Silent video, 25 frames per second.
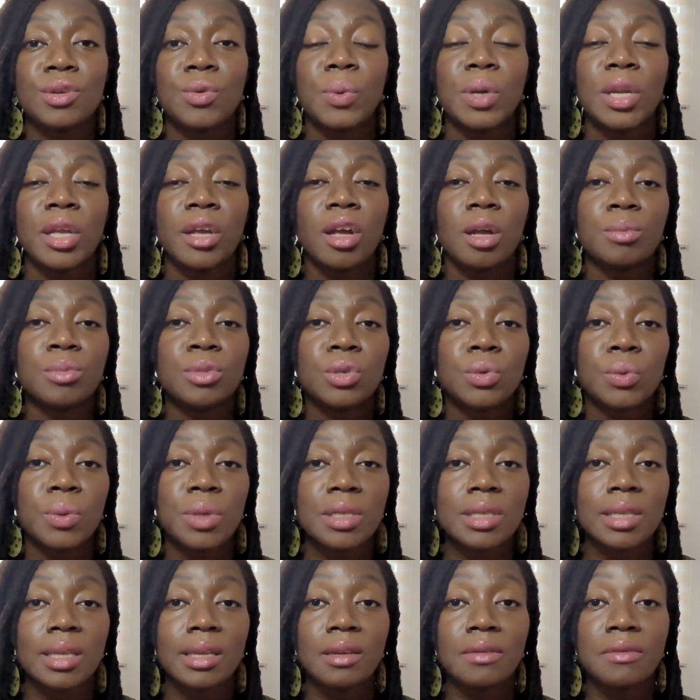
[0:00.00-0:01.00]
when it comes to real
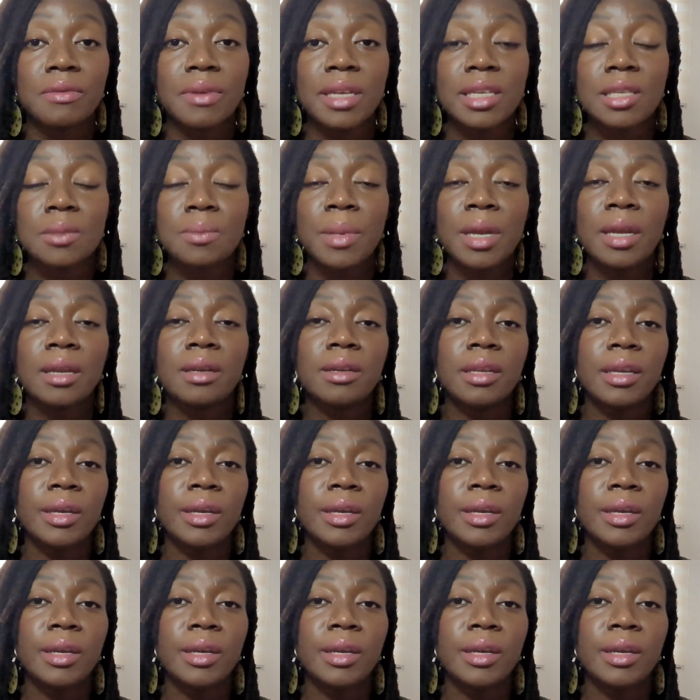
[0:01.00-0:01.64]
estate investment,